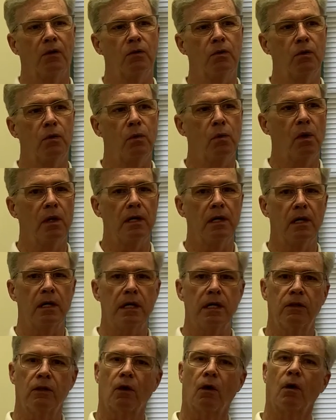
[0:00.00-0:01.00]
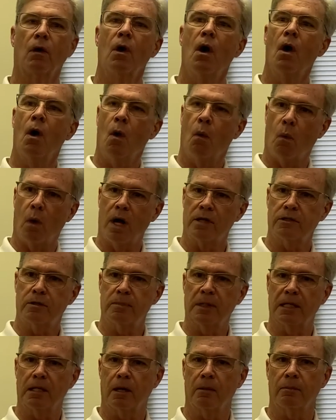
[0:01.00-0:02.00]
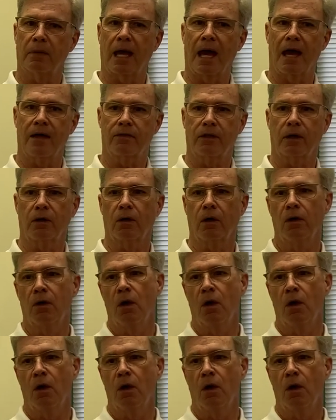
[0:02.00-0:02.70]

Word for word: who either want to become Catholic